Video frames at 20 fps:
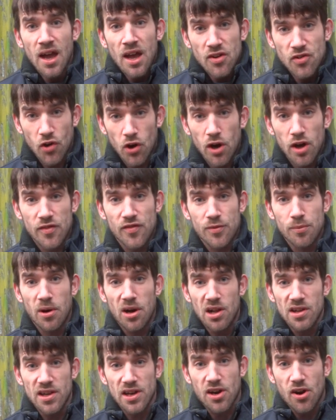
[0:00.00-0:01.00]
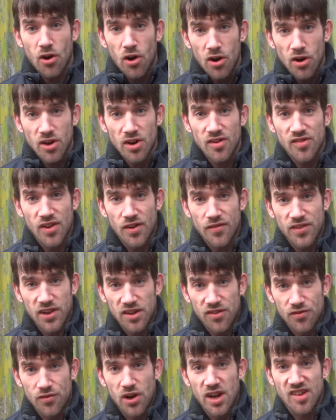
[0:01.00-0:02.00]
drawn from all the corners of
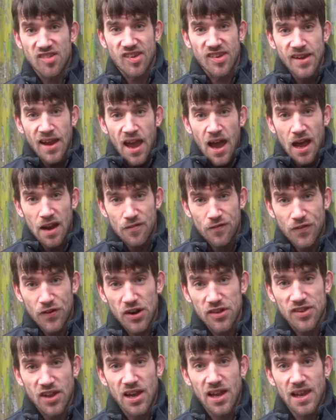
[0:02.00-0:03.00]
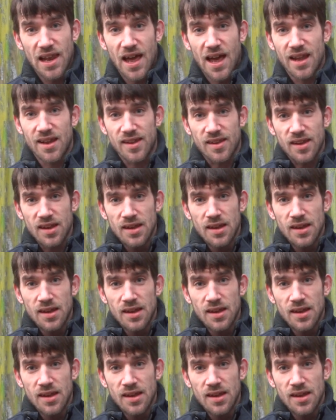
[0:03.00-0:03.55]
this rich and fertile land.